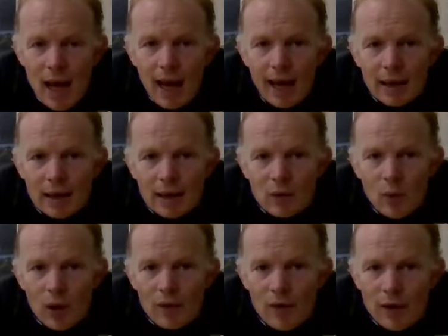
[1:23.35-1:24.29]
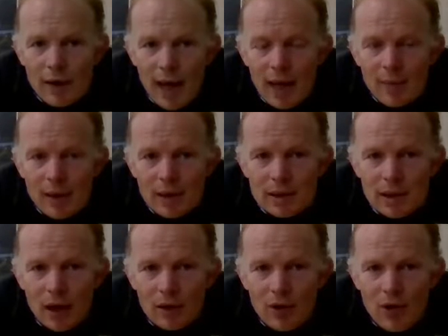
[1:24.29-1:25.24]
And one of our neighbors
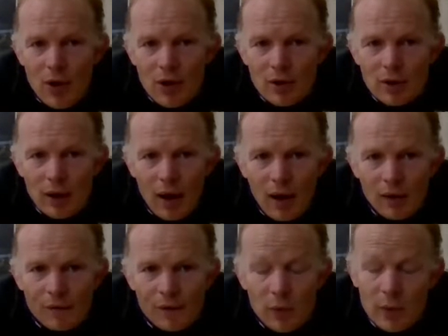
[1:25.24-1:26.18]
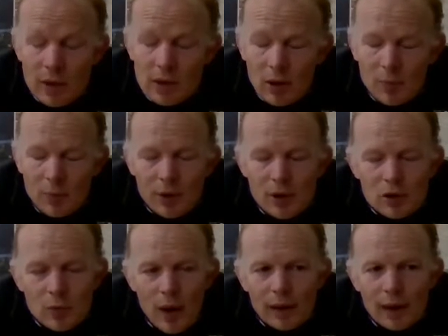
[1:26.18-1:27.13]
down the road, Alphen, which don't
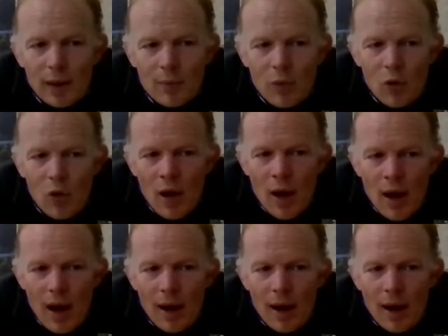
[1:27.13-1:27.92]
produce wine anymore,